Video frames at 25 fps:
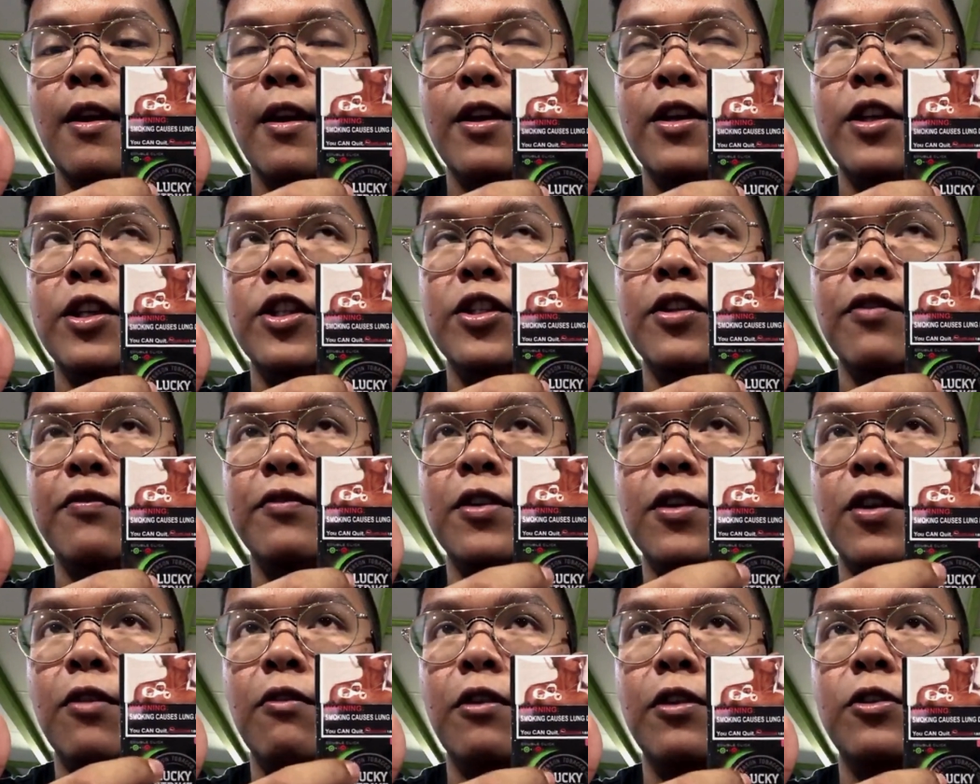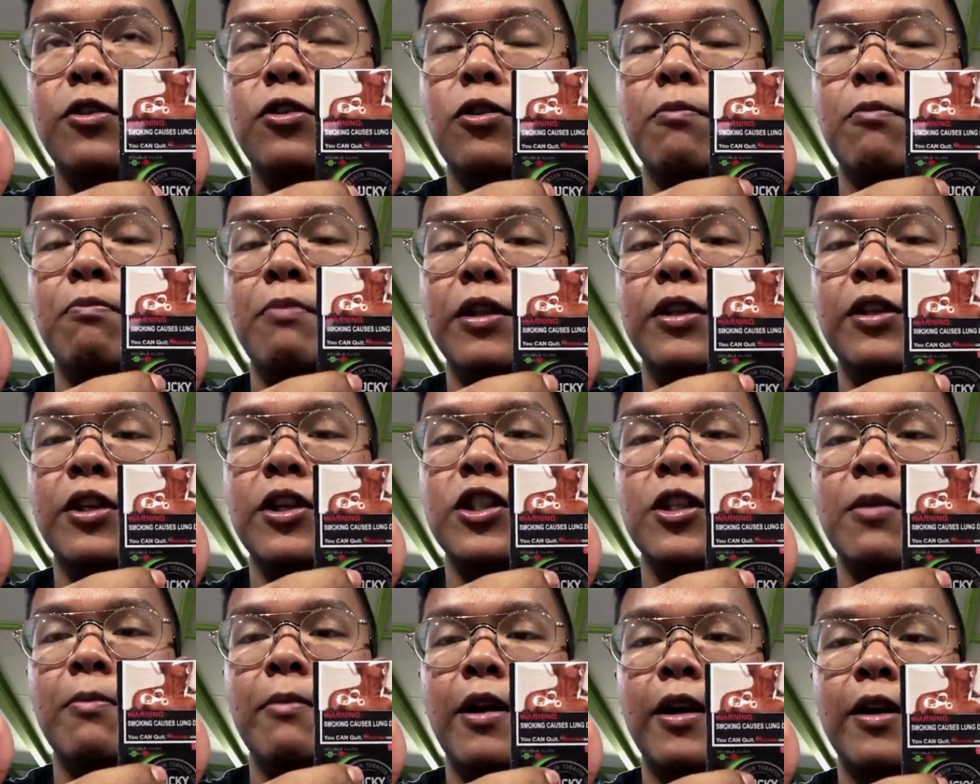it shifted over to
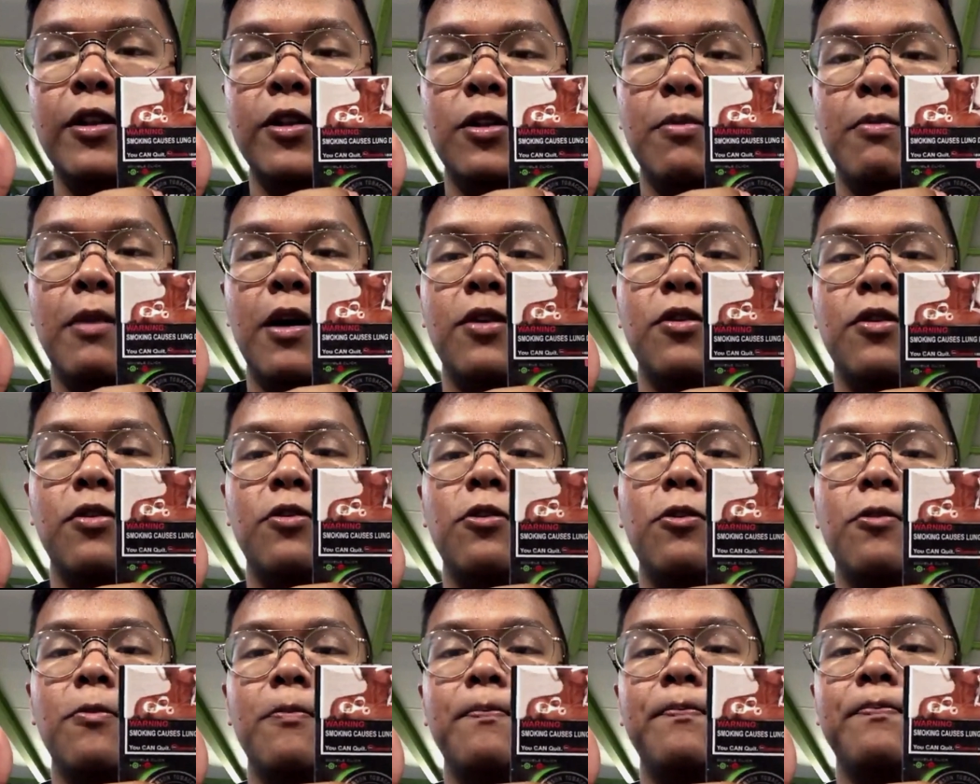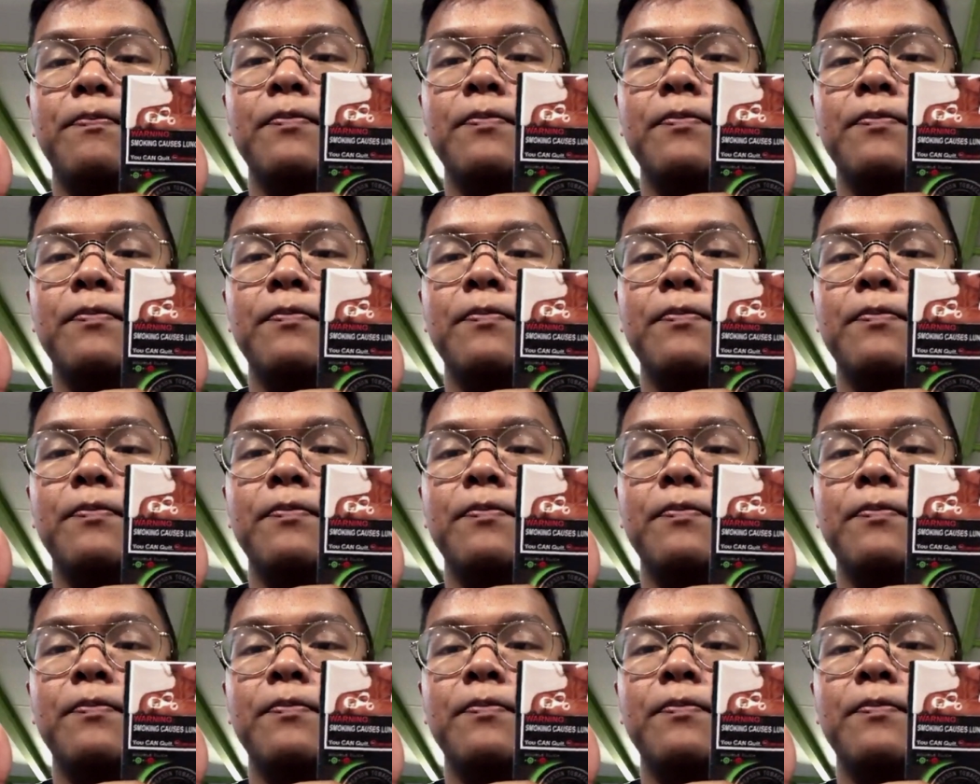British American Tobacco Group.